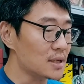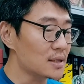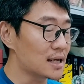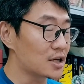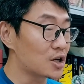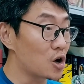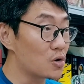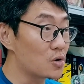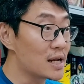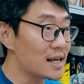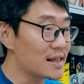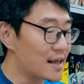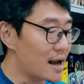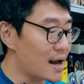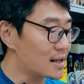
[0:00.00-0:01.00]
Now, not
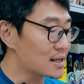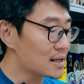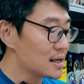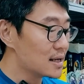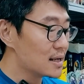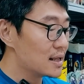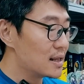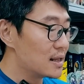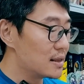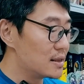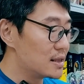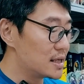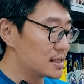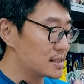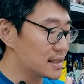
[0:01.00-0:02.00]
only that,
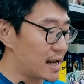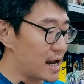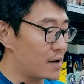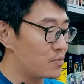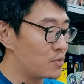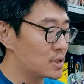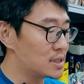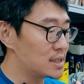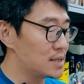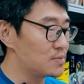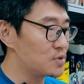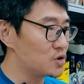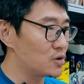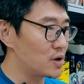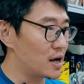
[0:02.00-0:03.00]
this camera
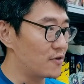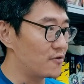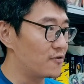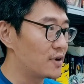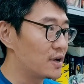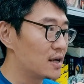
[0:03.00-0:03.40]
seems to have